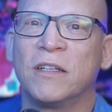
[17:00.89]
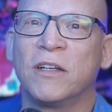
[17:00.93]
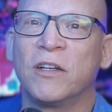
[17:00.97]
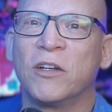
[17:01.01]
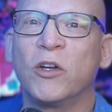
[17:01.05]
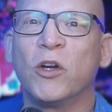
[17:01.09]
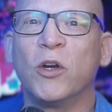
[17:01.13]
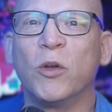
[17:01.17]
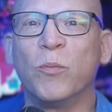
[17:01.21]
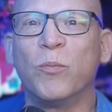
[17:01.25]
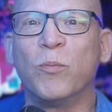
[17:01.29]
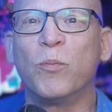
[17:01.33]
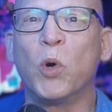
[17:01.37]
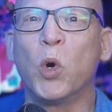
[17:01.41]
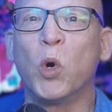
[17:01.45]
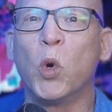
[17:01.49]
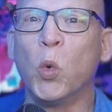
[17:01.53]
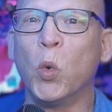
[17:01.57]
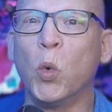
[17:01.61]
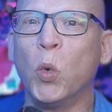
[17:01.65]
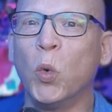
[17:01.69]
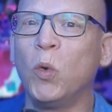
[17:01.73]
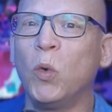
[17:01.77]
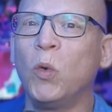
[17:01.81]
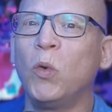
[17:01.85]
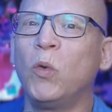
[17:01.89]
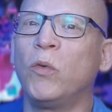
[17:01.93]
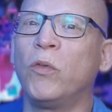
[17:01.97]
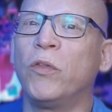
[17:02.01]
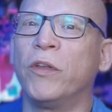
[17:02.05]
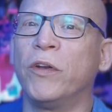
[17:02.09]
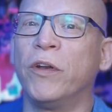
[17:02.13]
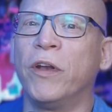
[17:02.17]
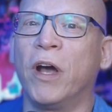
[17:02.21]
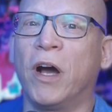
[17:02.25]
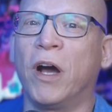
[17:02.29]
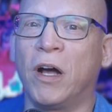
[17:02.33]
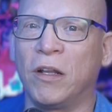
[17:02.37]
could pool the
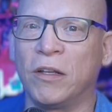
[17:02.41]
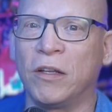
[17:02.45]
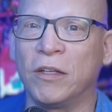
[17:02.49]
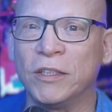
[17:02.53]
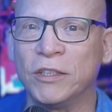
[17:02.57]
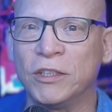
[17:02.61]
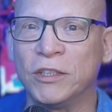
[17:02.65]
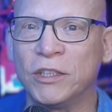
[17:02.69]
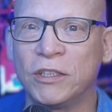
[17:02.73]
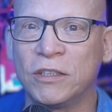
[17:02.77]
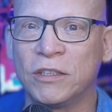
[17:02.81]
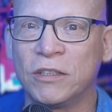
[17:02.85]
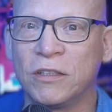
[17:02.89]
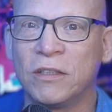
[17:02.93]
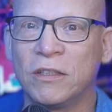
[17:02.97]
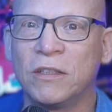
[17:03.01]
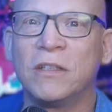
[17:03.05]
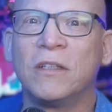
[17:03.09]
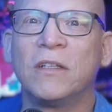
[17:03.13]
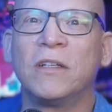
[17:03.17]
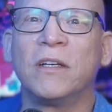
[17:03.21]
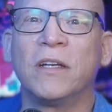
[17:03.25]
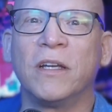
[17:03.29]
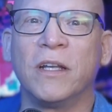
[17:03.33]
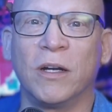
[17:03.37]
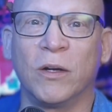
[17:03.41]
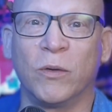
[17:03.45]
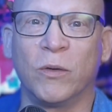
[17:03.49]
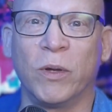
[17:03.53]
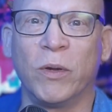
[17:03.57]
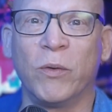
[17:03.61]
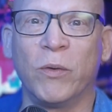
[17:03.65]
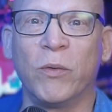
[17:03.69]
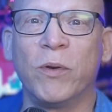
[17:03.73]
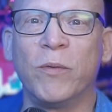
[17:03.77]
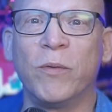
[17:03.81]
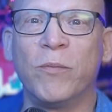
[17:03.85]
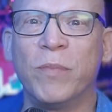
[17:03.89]
knowledge, we
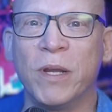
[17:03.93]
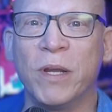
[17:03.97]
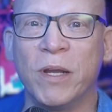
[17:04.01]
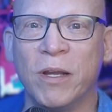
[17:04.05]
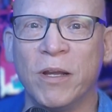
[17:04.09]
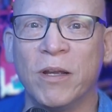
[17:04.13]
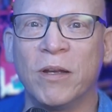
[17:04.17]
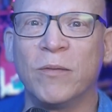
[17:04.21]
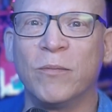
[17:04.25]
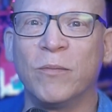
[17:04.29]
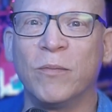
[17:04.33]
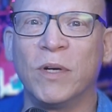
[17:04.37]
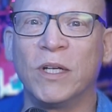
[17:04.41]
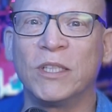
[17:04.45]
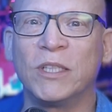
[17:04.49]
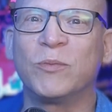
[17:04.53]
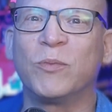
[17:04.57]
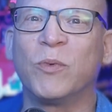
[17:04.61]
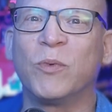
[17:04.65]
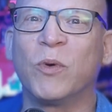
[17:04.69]
would be much more